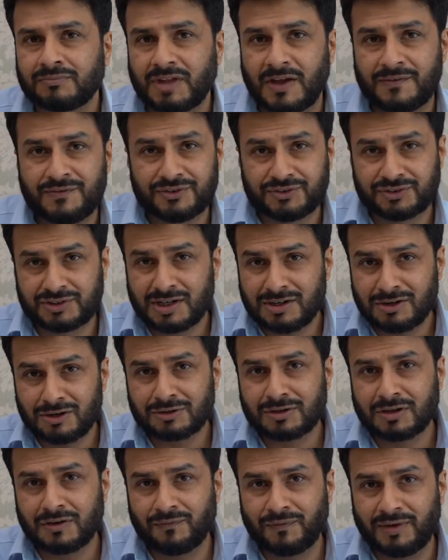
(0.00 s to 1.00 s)
If you're still not
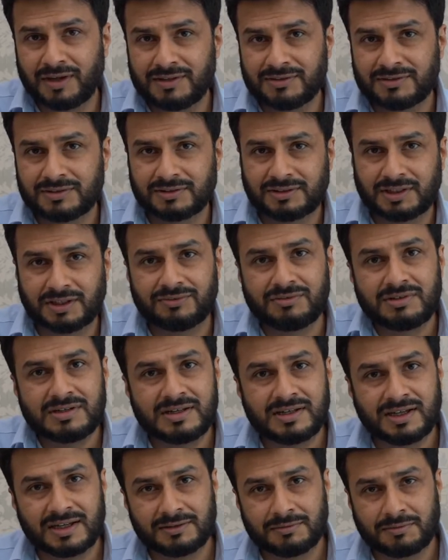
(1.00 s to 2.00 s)
convinced that
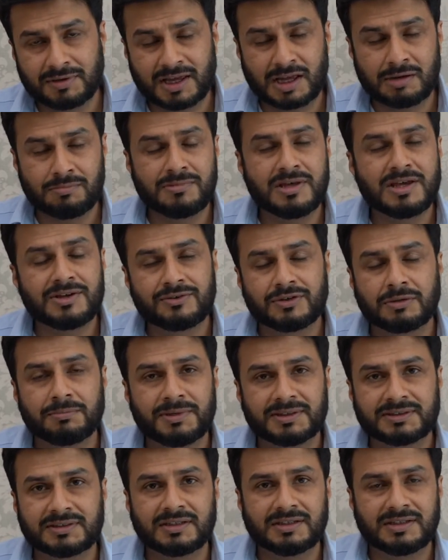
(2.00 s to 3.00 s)
reading it can make you a
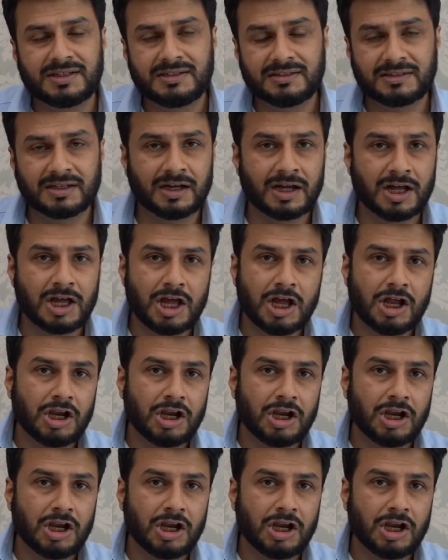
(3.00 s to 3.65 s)
better leader,